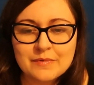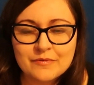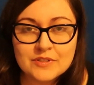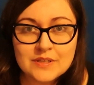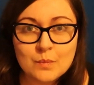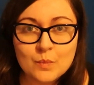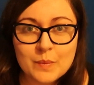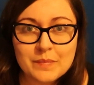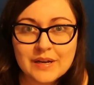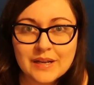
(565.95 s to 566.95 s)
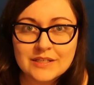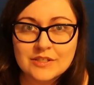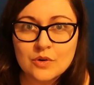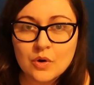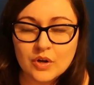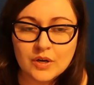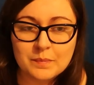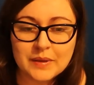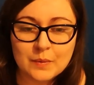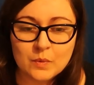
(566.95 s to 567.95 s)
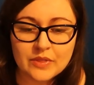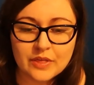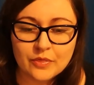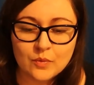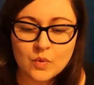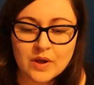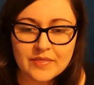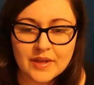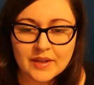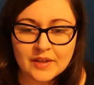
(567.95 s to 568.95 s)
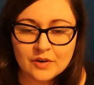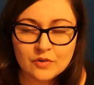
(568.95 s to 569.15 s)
and for some women it's not going to be what they thought and they're